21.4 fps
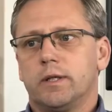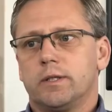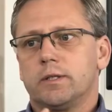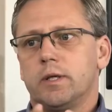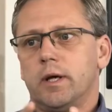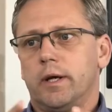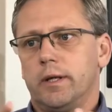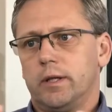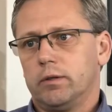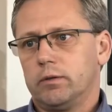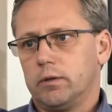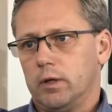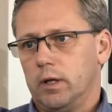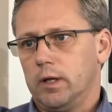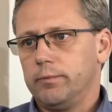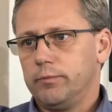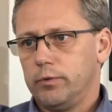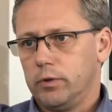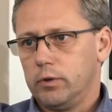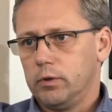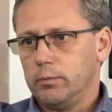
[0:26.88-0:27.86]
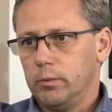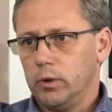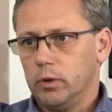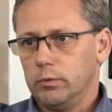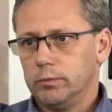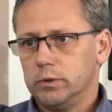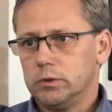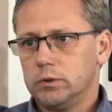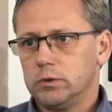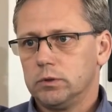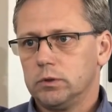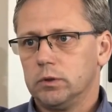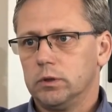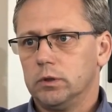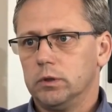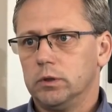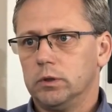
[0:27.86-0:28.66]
exciting times at the moment.